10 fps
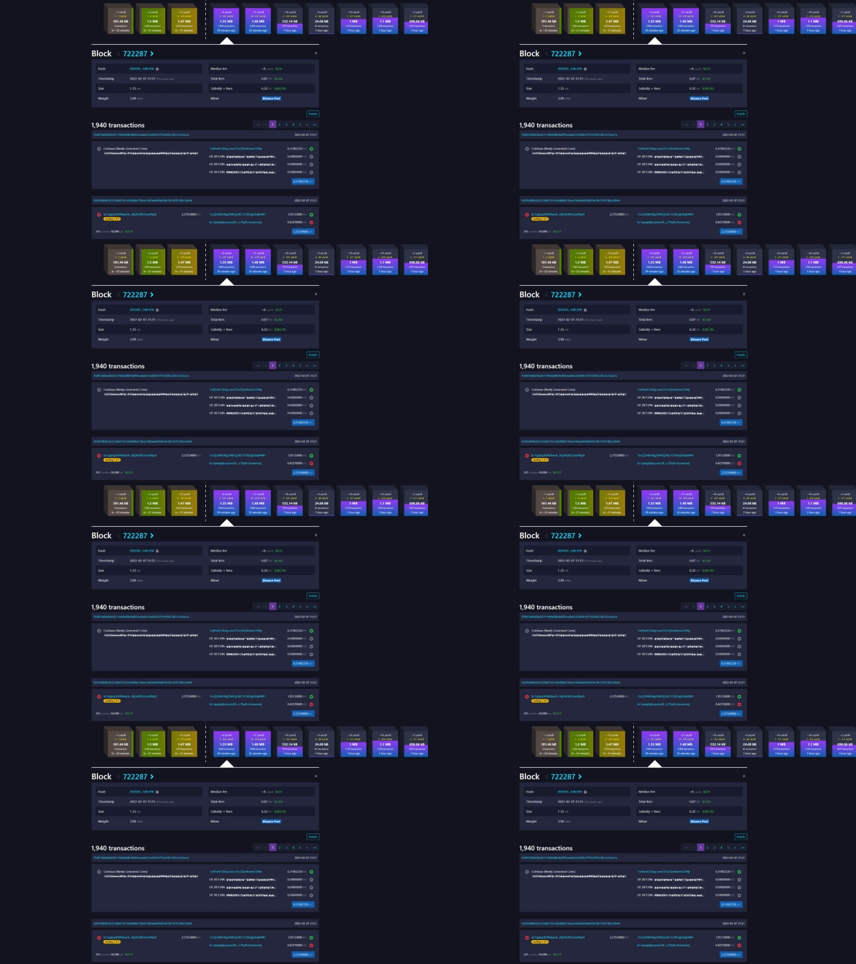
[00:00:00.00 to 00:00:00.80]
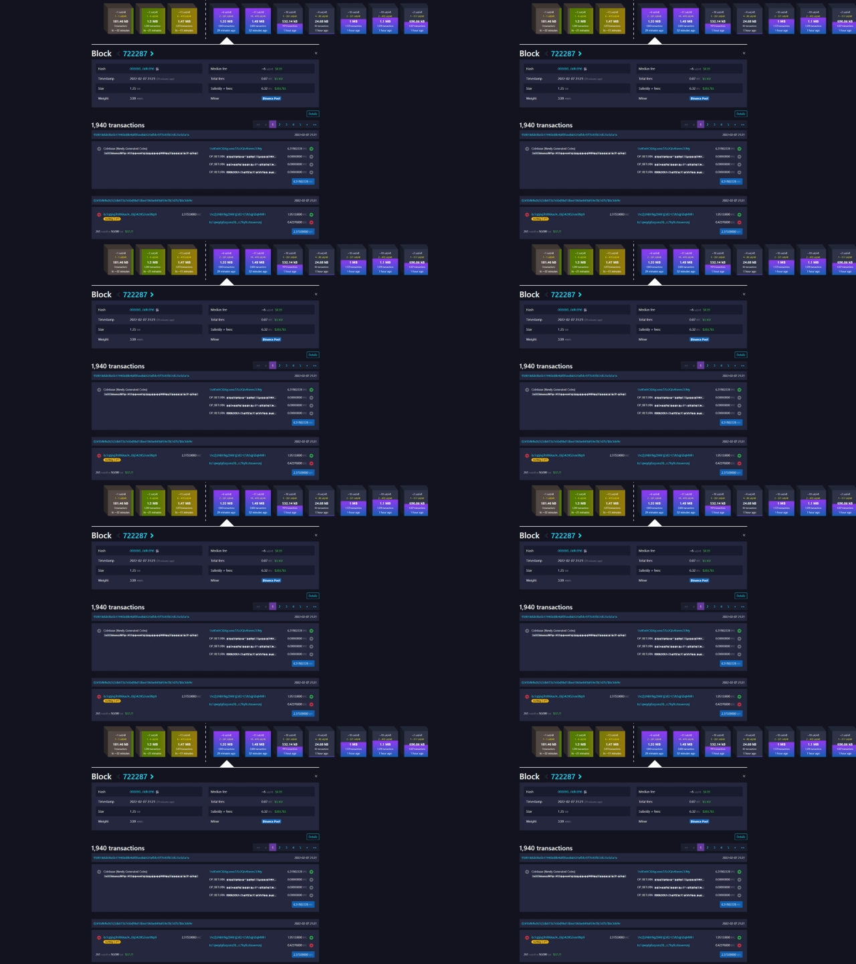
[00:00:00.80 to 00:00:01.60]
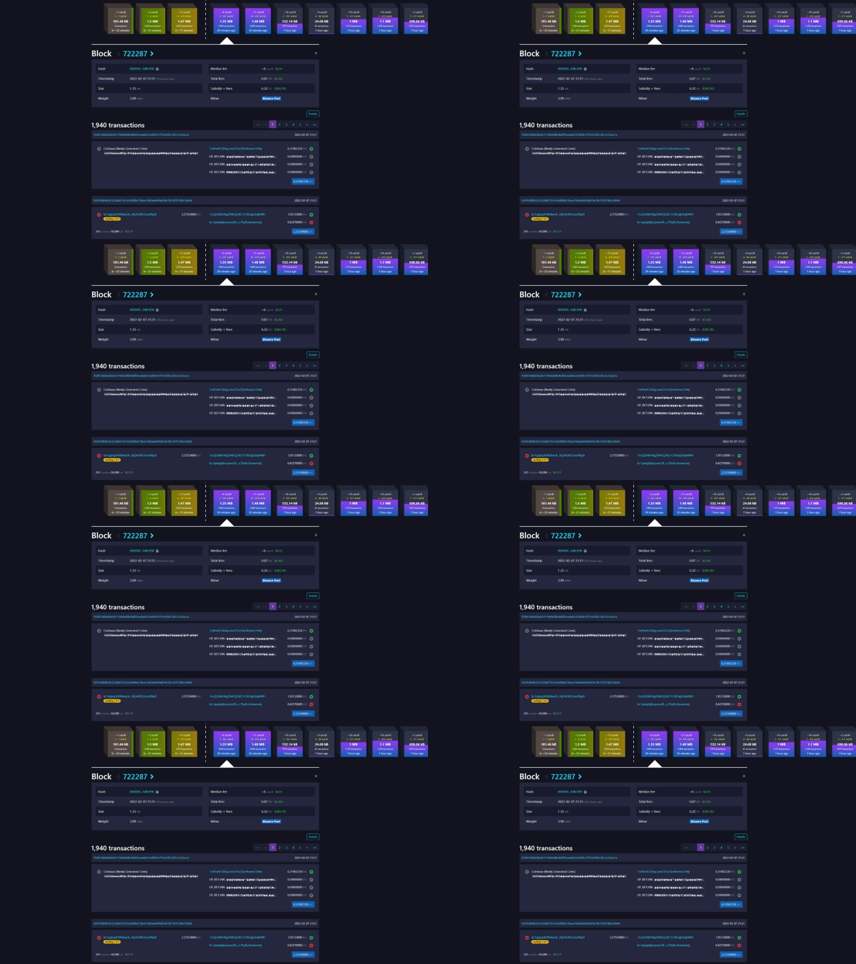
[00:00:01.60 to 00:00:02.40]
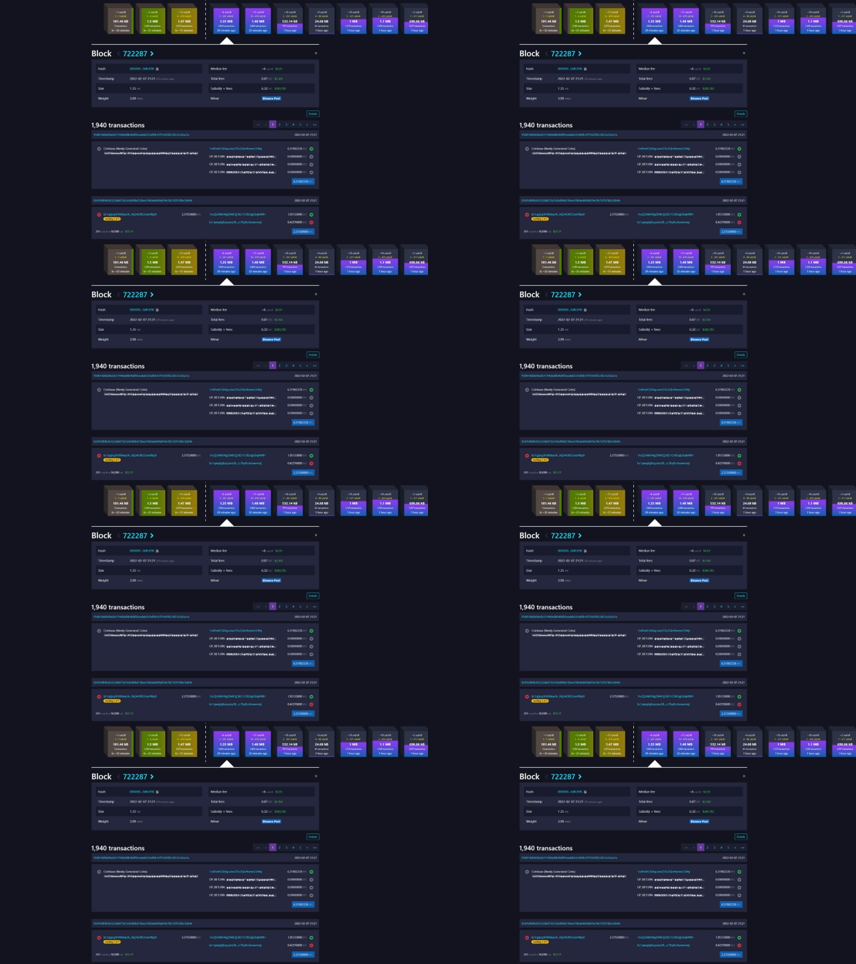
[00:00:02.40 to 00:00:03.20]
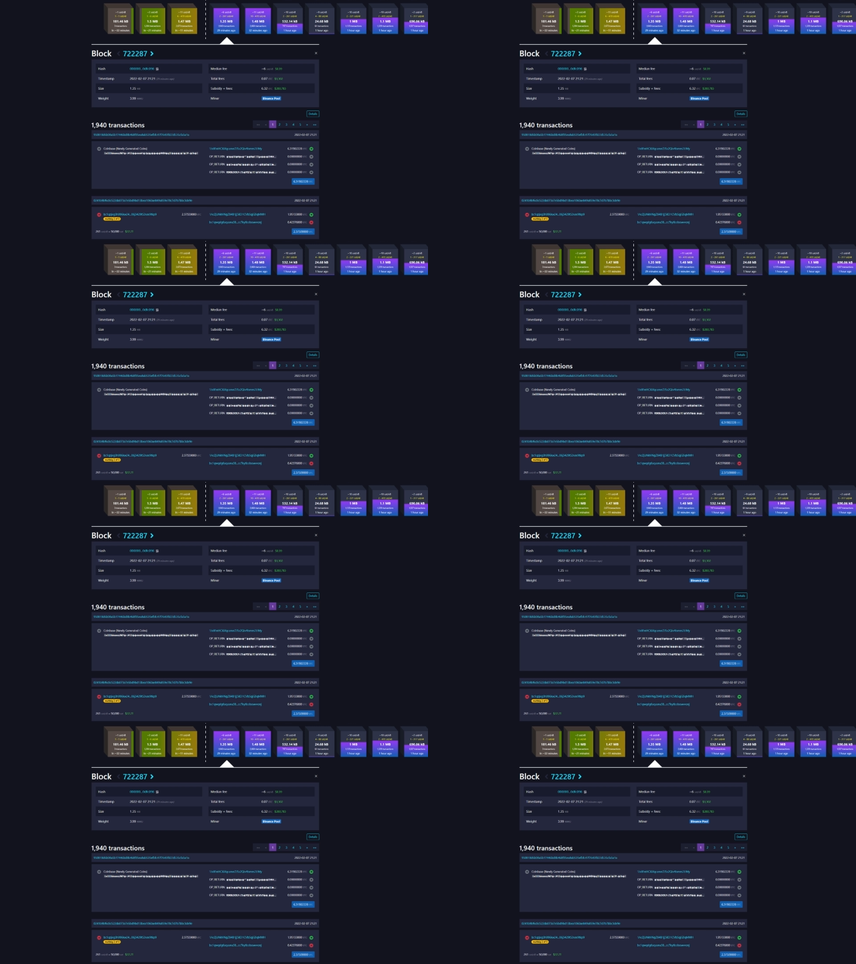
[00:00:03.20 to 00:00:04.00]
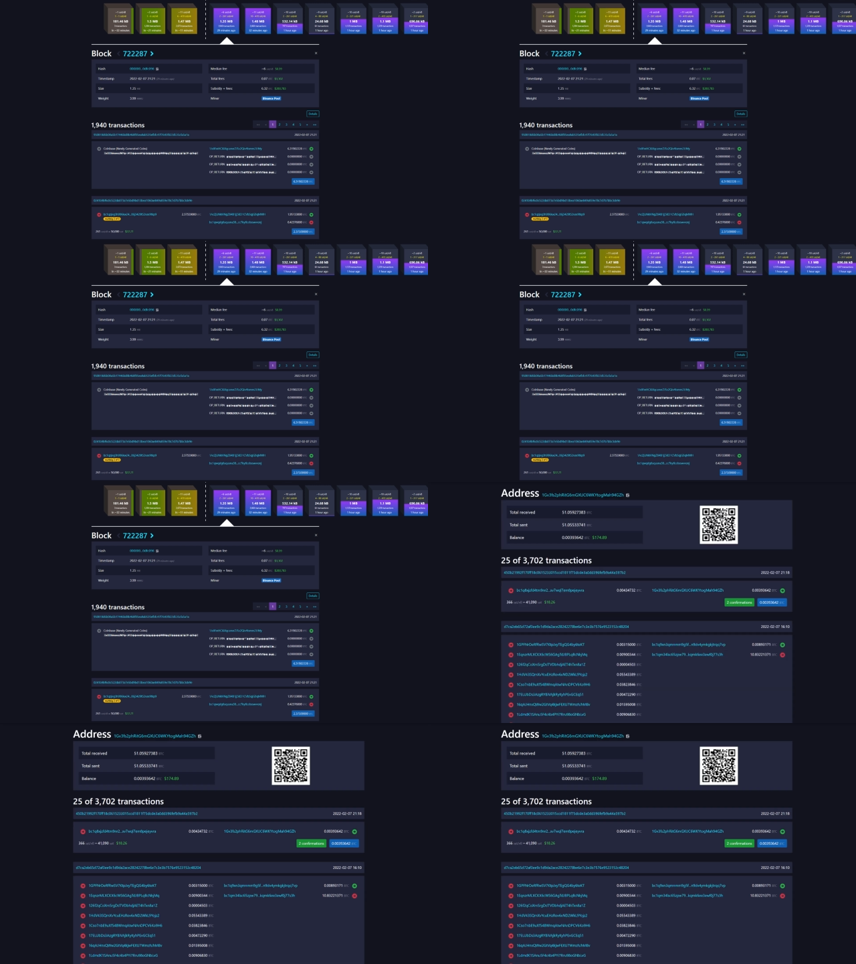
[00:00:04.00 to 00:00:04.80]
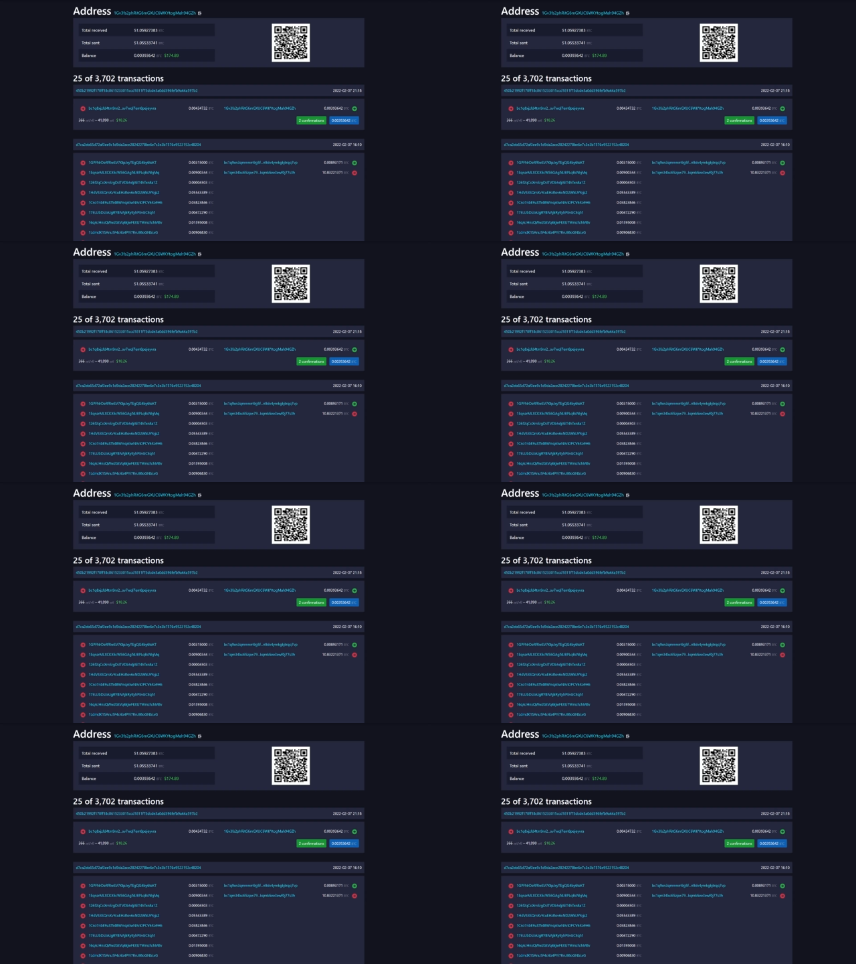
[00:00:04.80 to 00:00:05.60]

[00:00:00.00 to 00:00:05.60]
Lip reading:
Nobody's mouth can be seen.